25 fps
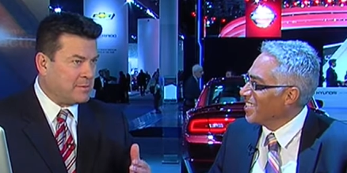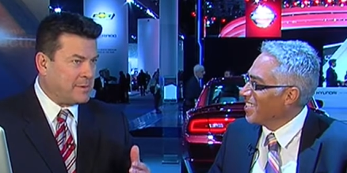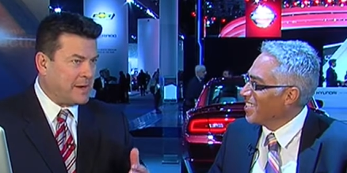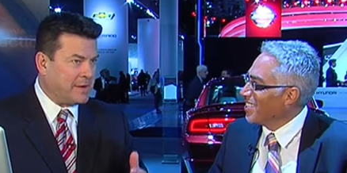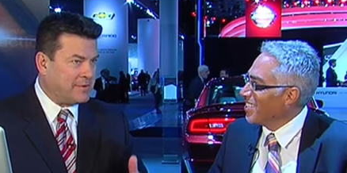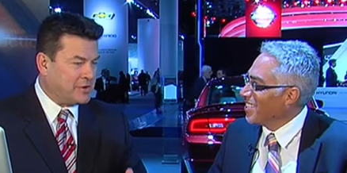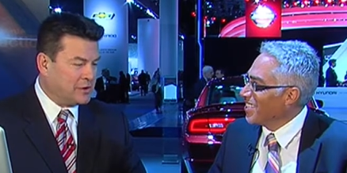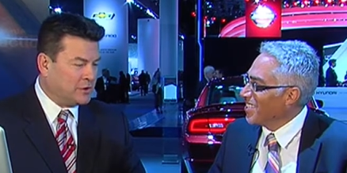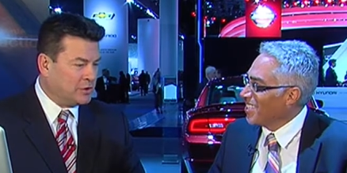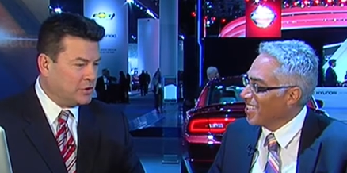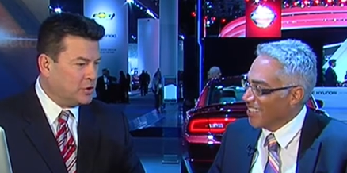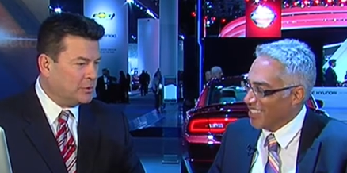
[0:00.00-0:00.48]

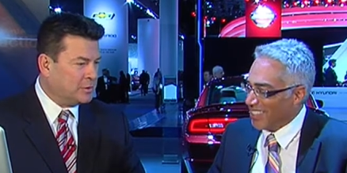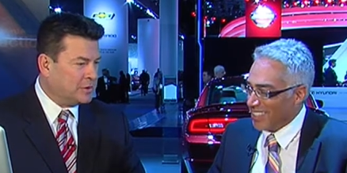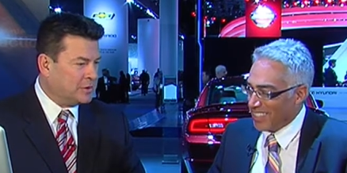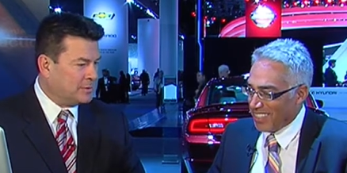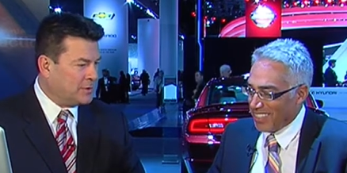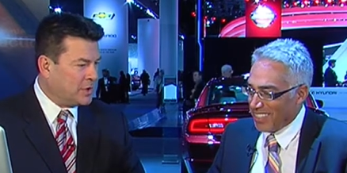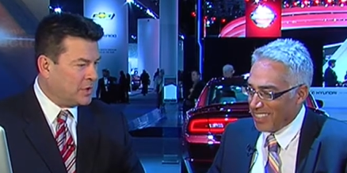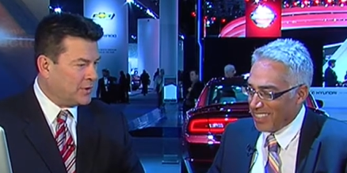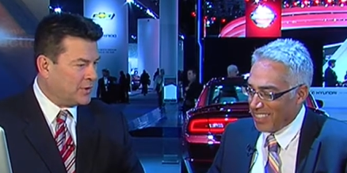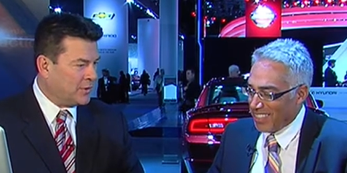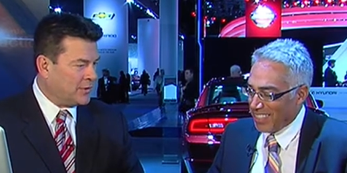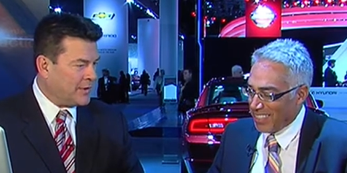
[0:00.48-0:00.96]
Speaker 1: about the
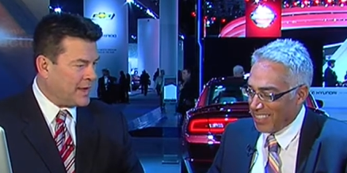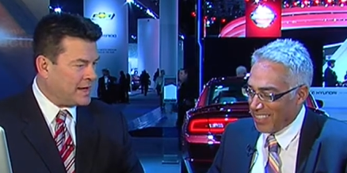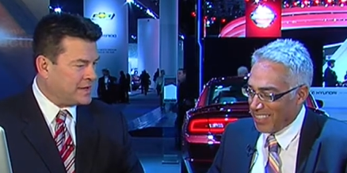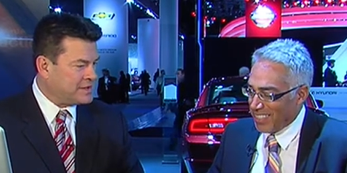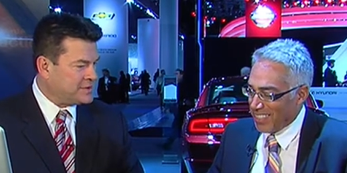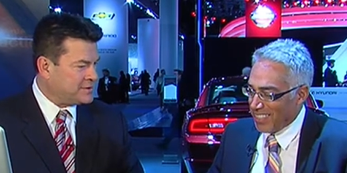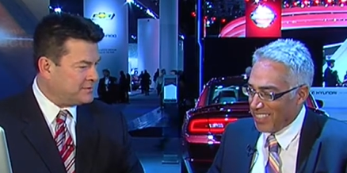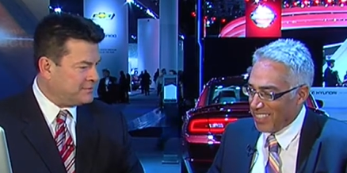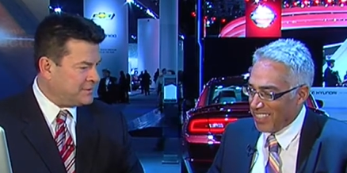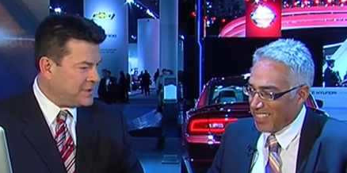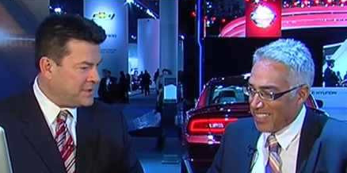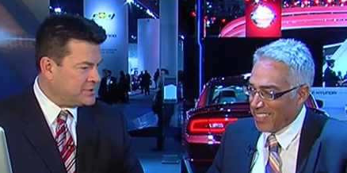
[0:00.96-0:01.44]
aluminum, although that
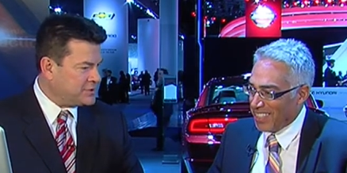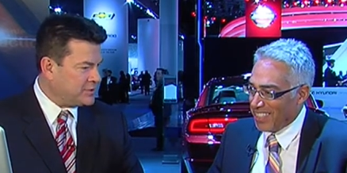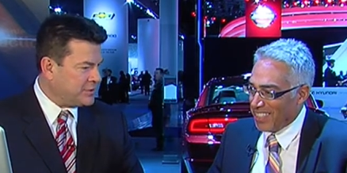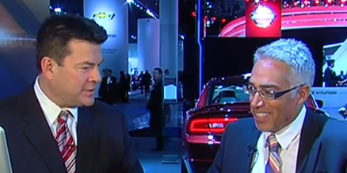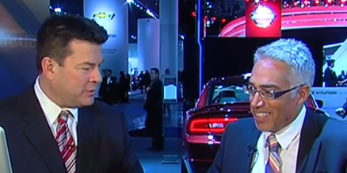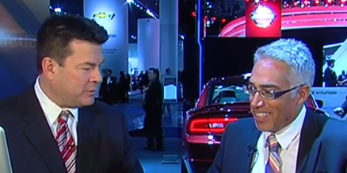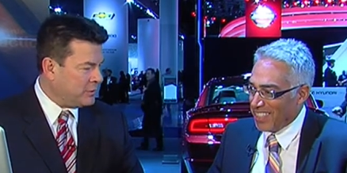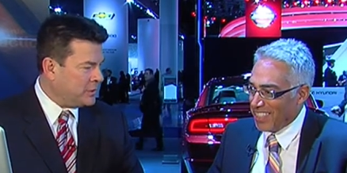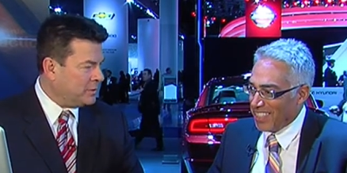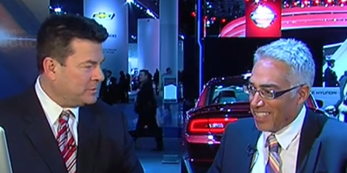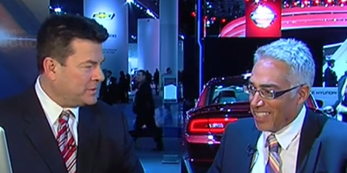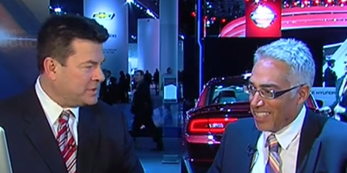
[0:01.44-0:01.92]
is a feature
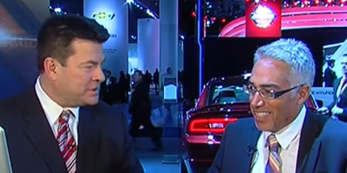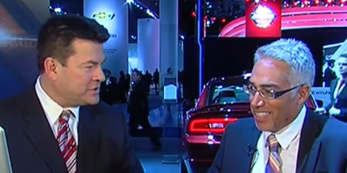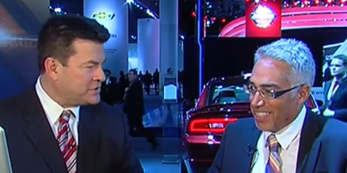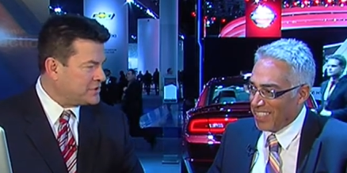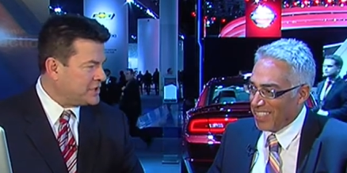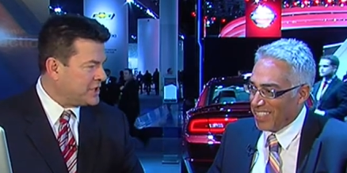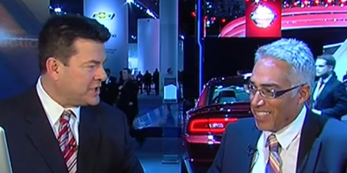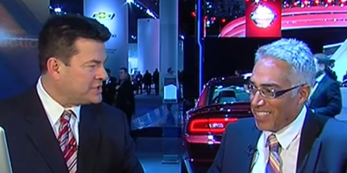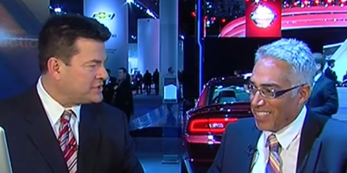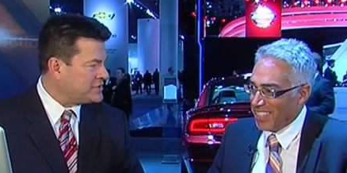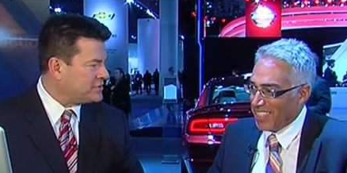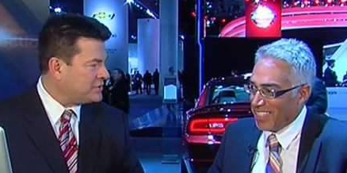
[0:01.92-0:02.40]
that will be
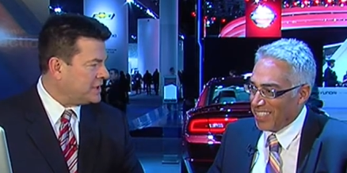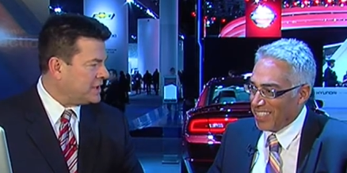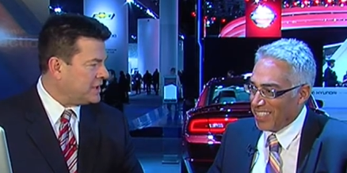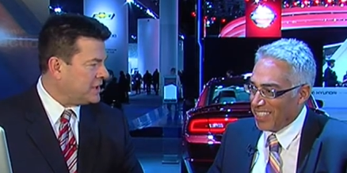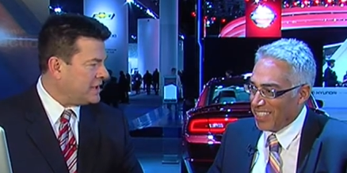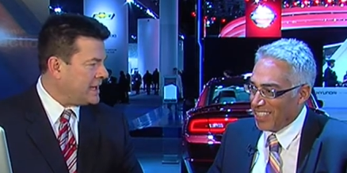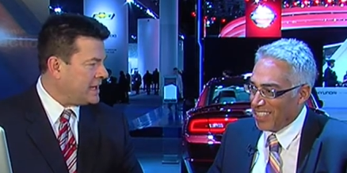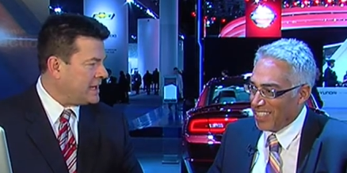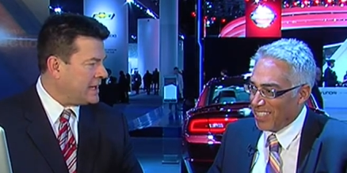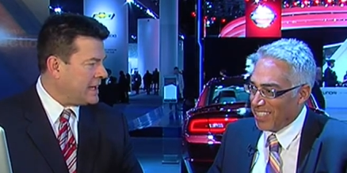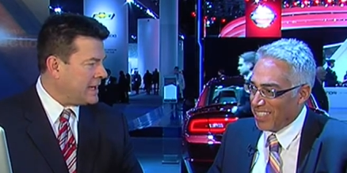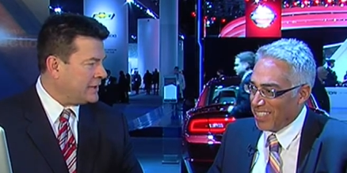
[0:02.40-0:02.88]
discussed
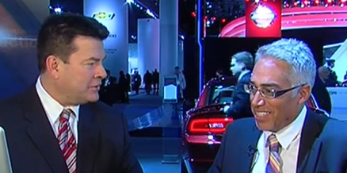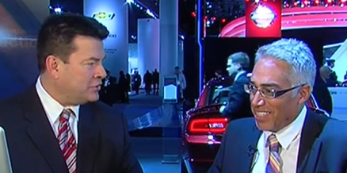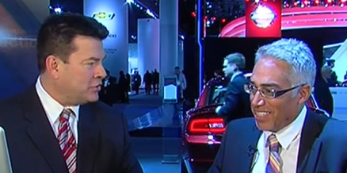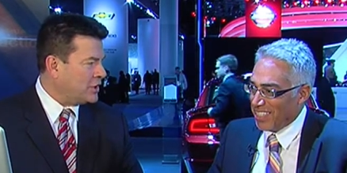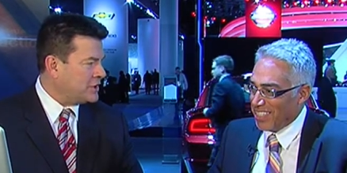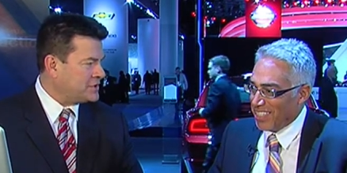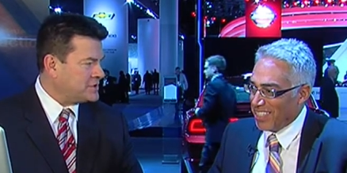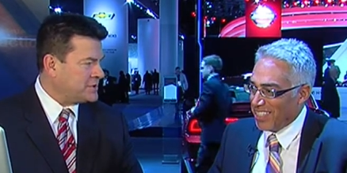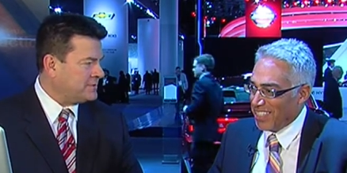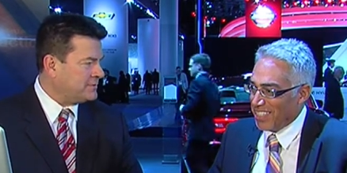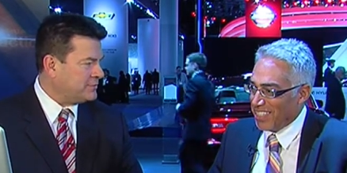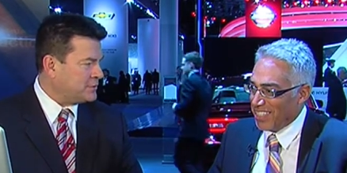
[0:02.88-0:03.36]
uh, ad
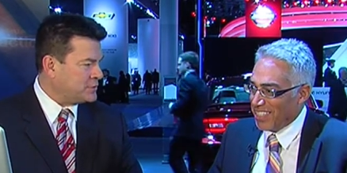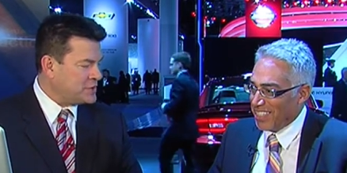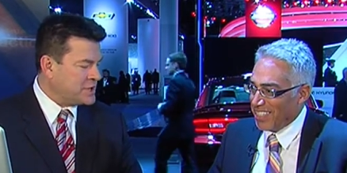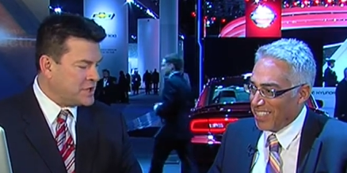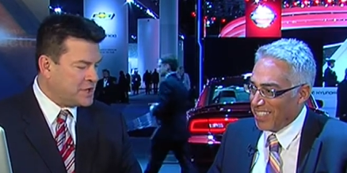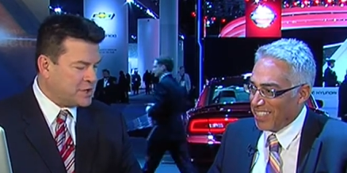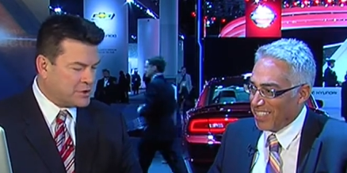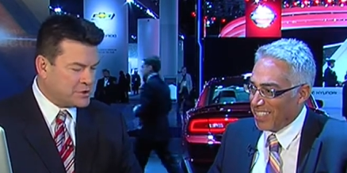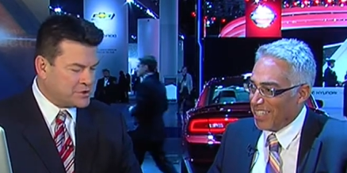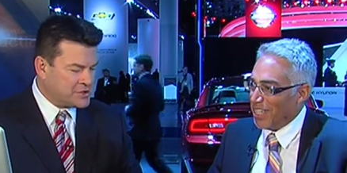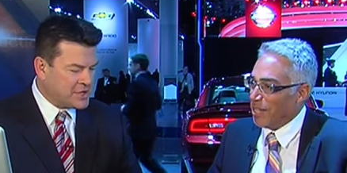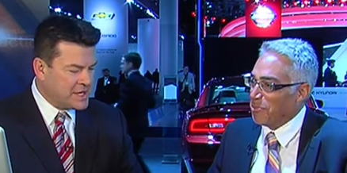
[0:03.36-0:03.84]
nauseum for
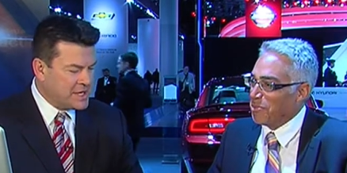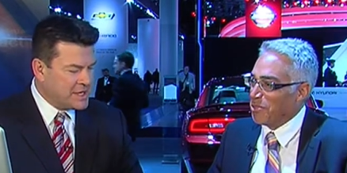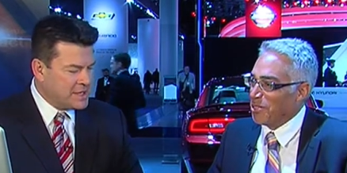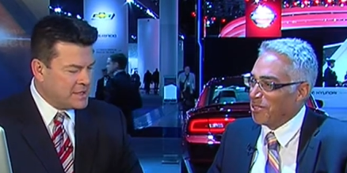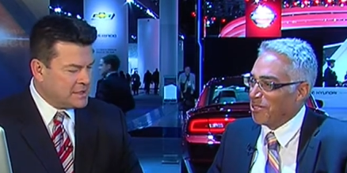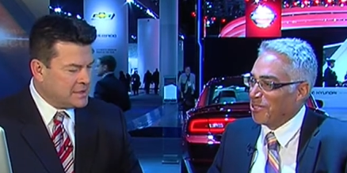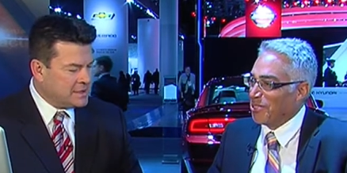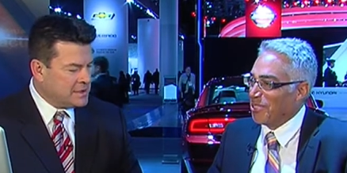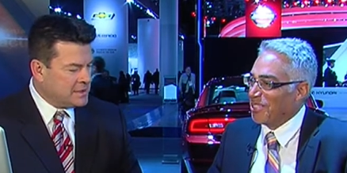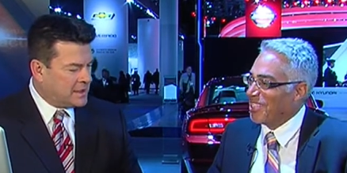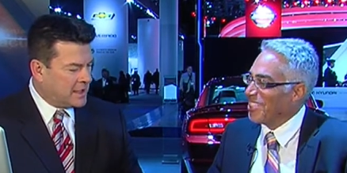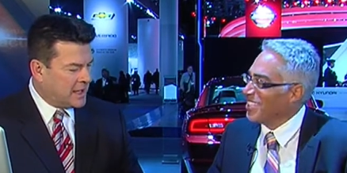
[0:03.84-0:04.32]
years.
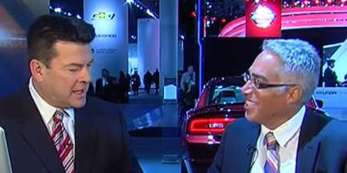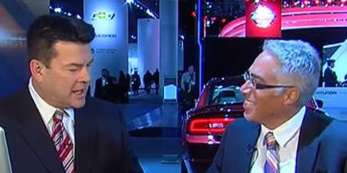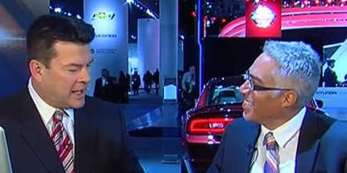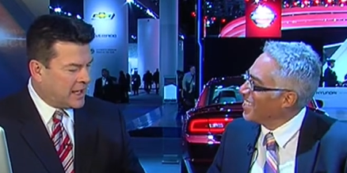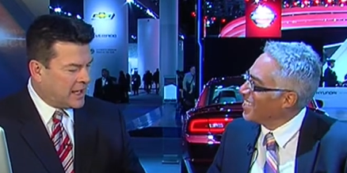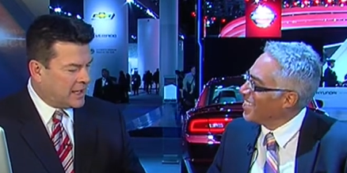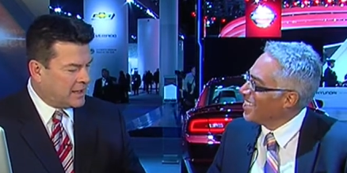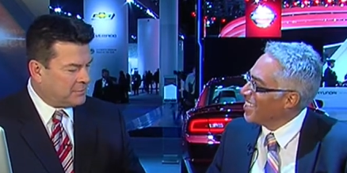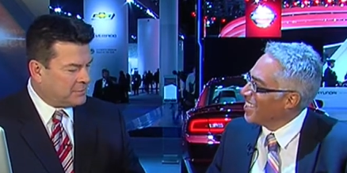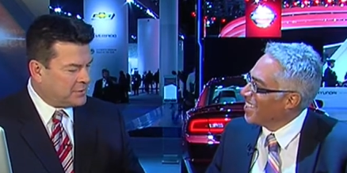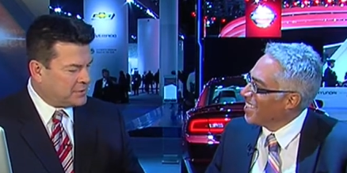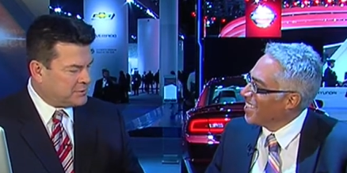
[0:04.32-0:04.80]
Absolutely.
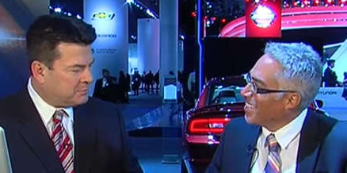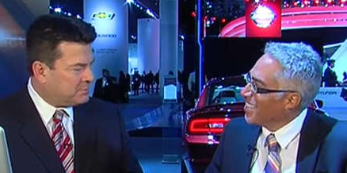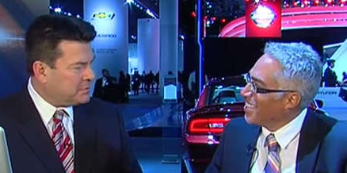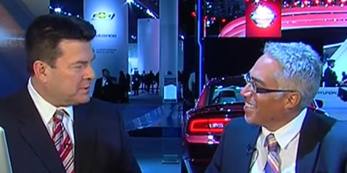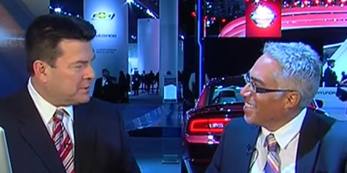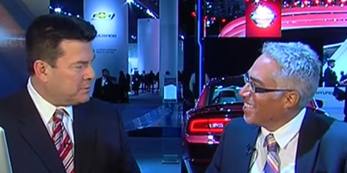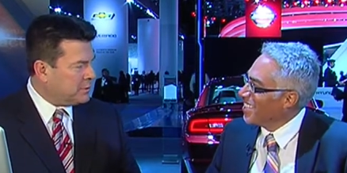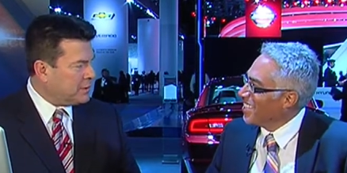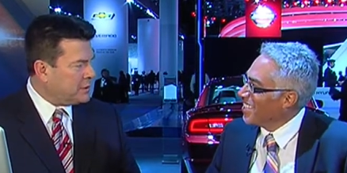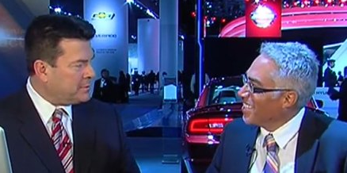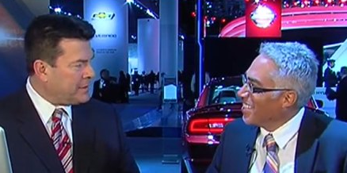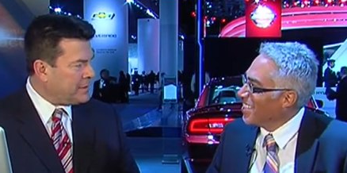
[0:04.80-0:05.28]
Uh, but, but what